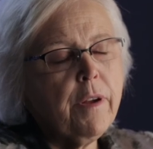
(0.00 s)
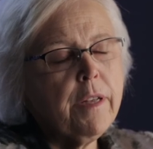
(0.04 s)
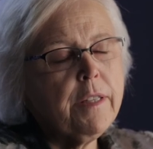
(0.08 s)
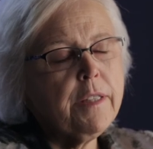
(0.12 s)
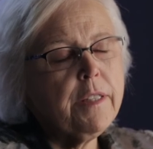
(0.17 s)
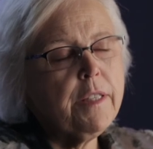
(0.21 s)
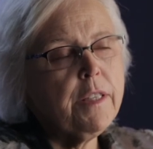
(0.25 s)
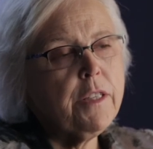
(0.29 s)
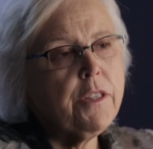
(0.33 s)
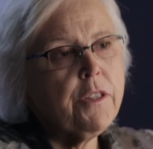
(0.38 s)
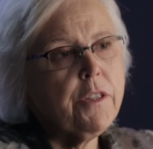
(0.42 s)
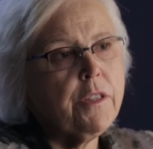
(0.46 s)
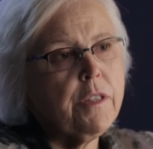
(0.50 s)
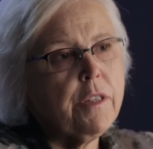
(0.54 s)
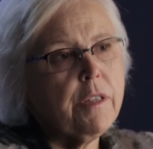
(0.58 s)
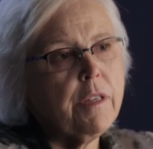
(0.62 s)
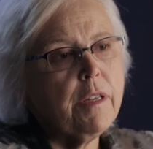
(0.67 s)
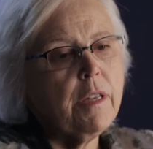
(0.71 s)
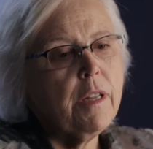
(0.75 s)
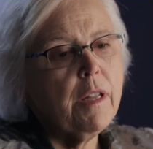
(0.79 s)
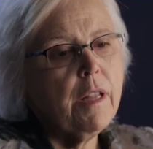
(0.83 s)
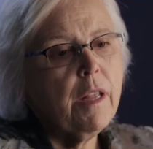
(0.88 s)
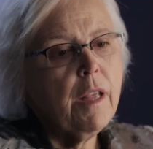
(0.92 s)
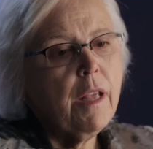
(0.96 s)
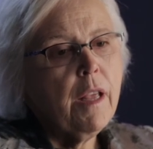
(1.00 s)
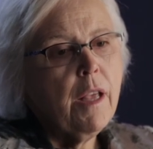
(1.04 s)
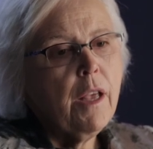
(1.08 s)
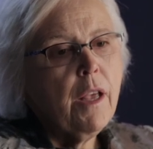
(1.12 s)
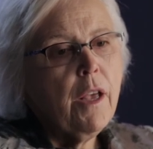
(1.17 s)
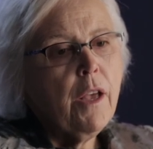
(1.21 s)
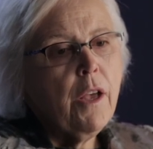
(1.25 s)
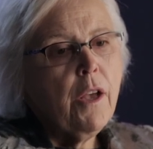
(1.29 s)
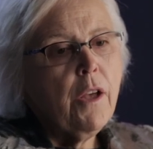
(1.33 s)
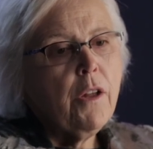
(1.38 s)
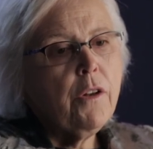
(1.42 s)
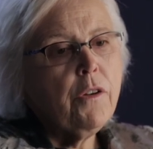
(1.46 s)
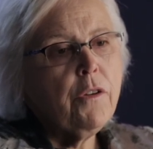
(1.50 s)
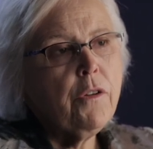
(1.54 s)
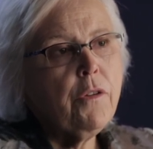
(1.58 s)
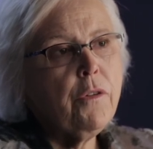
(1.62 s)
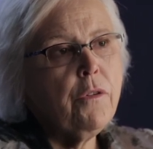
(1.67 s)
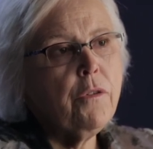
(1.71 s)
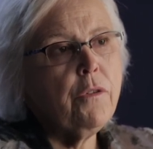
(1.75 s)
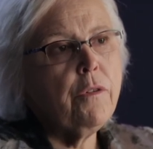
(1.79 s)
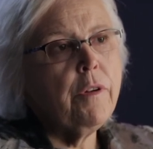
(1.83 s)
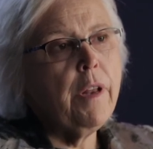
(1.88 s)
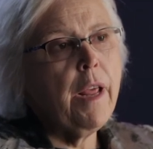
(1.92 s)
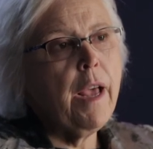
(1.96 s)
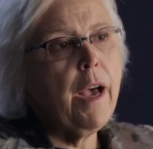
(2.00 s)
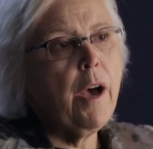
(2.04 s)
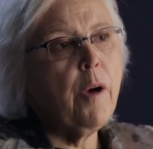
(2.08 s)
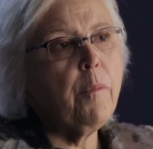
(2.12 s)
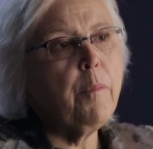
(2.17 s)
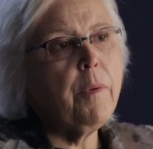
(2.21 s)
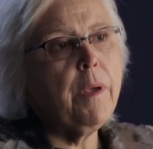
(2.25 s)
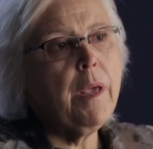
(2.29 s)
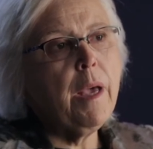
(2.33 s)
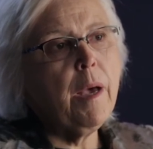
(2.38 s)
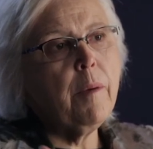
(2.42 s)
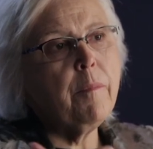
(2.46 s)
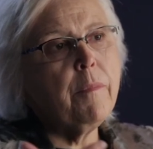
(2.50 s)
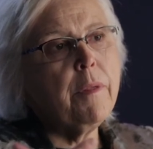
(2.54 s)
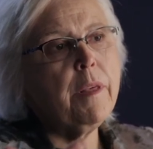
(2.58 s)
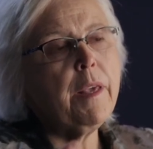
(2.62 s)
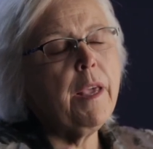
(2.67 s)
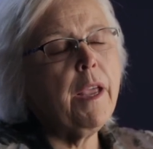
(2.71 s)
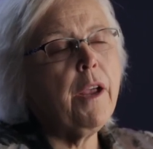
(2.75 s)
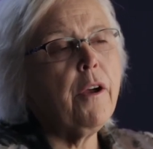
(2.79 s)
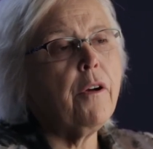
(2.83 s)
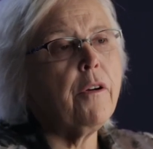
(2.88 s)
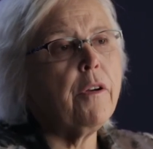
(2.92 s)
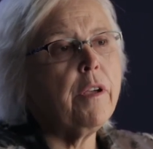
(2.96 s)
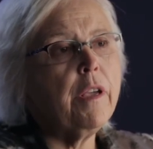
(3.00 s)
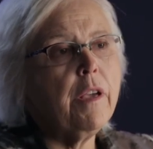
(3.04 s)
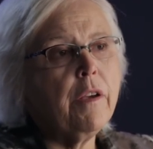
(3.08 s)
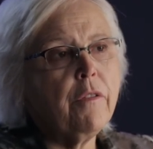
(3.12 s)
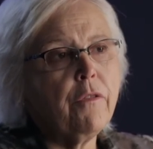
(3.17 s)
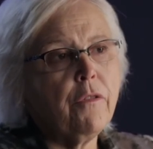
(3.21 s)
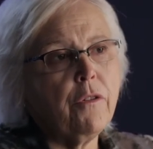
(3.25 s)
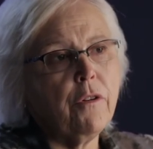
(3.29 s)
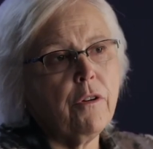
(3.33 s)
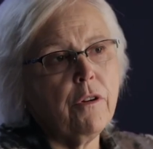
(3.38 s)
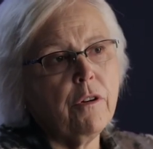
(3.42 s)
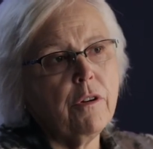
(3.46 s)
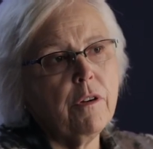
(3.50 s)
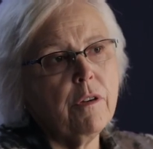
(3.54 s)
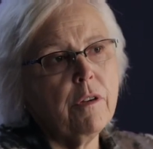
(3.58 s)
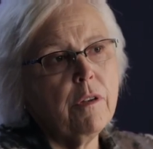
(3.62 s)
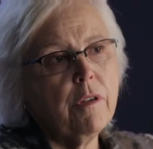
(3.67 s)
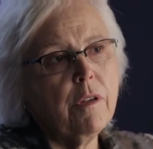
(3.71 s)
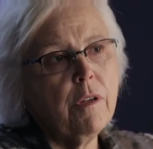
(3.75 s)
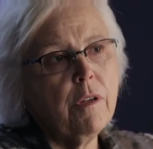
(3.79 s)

transition to now become the caregiver